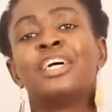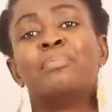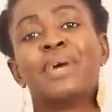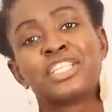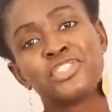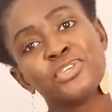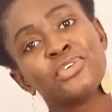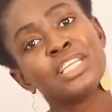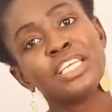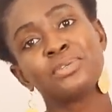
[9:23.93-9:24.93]
But do
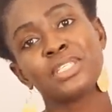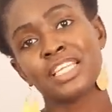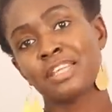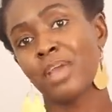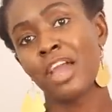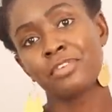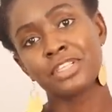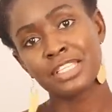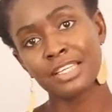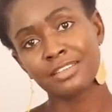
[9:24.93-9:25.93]
you need to take them every
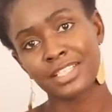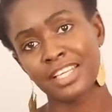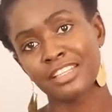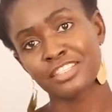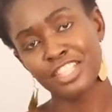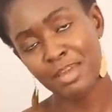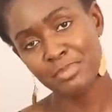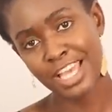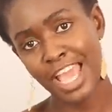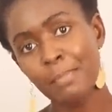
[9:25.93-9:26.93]
single day at the same
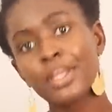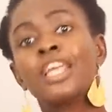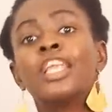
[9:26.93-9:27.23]
time?